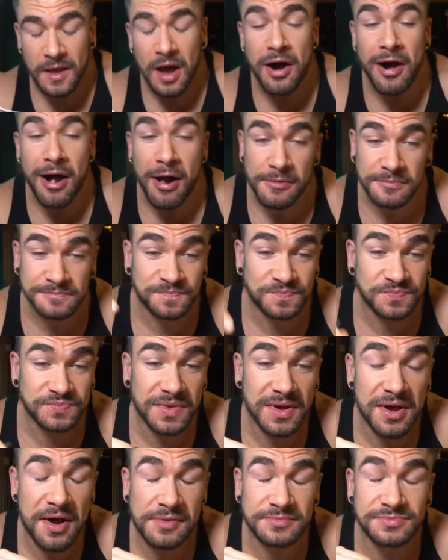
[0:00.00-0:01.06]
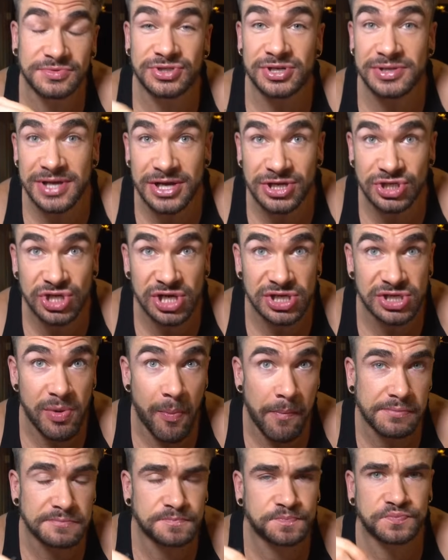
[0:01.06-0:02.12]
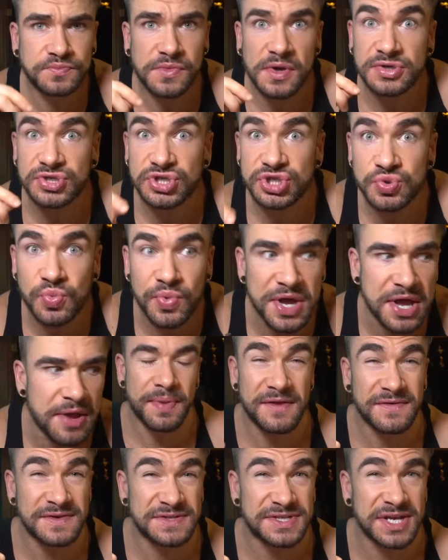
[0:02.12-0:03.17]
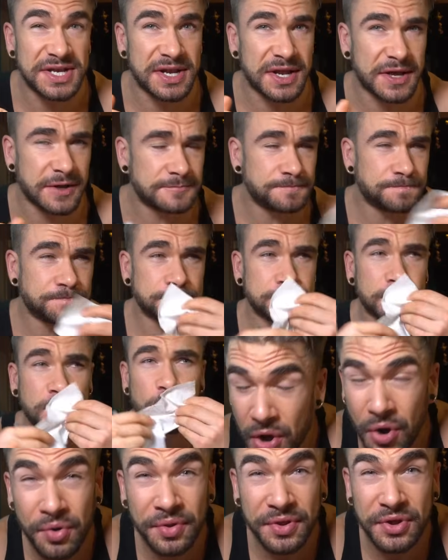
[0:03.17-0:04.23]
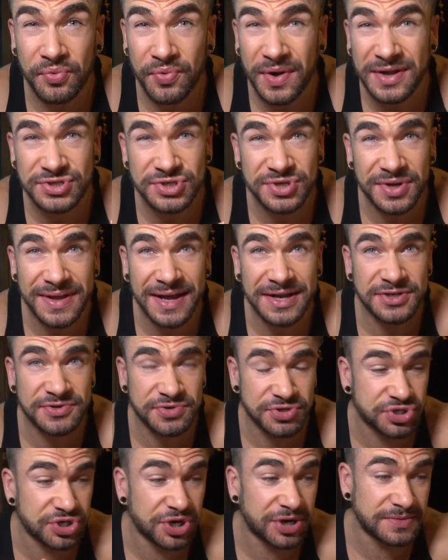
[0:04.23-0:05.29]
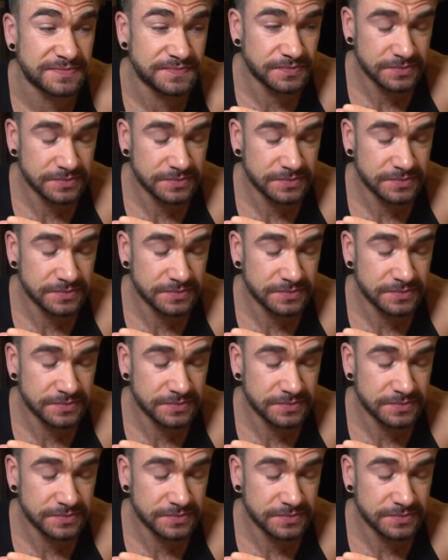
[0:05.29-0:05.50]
Alright. Delicious. Sweet. Bit of acidity. Holy rich, so that is for sure.